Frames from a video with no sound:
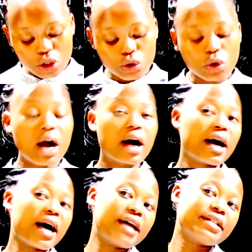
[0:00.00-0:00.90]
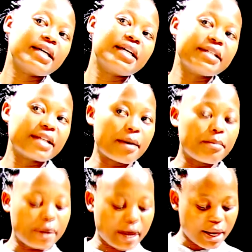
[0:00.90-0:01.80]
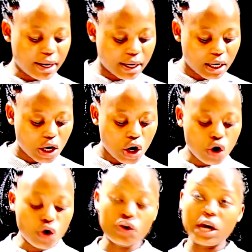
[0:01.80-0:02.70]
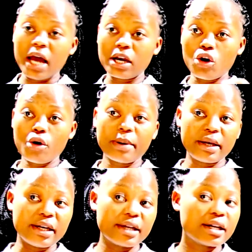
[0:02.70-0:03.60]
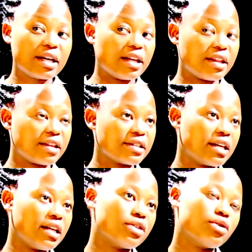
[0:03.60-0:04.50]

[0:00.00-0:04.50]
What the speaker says: So a cut is a break or an opening in the skin.